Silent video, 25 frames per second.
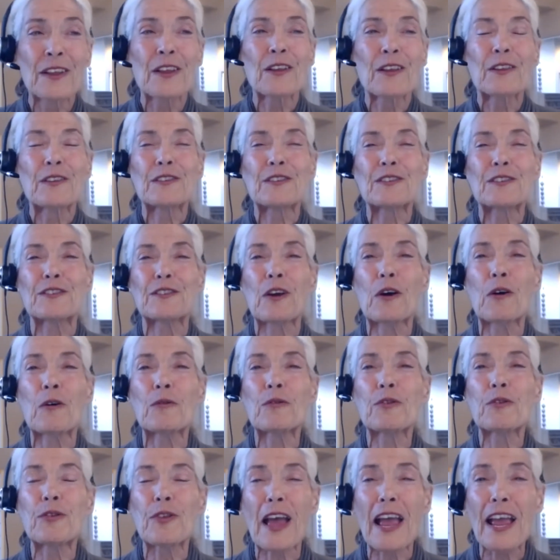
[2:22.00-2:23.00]
So
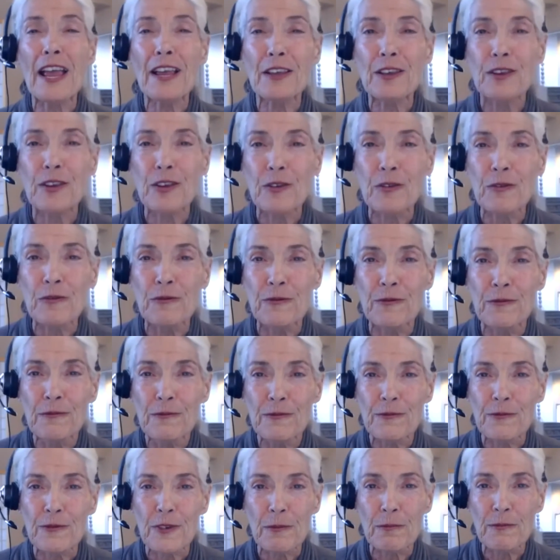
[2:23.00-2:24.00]
thank you
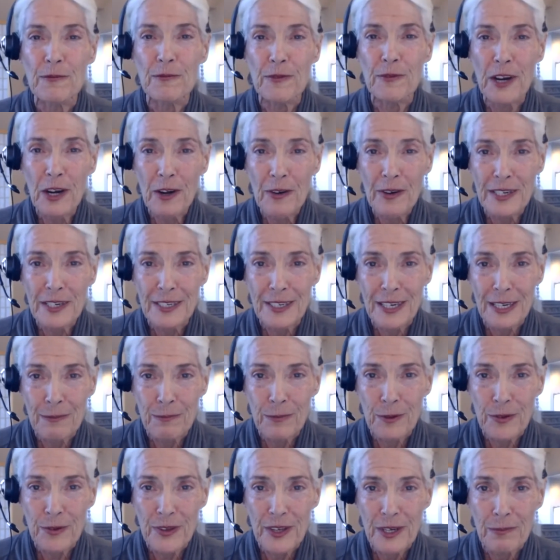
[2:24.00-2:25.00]
from very deep
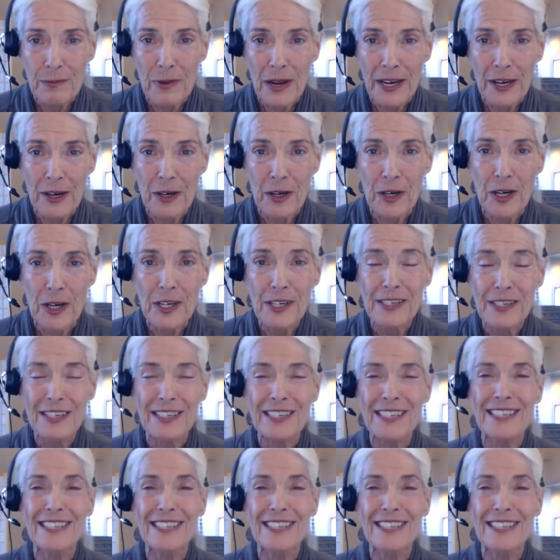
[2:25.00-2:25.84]
within my heart.